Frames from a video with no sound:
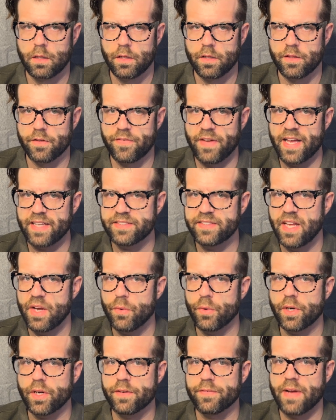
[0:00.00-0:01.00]
The vast
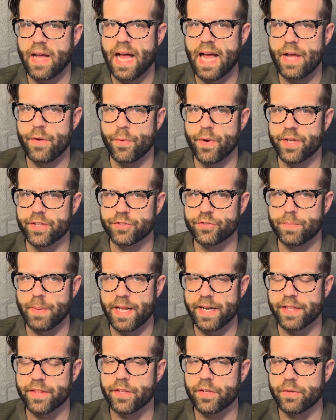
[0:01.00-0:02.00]
network of highways
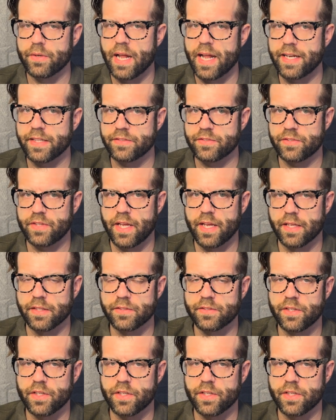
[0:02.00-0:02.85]
spanning the United States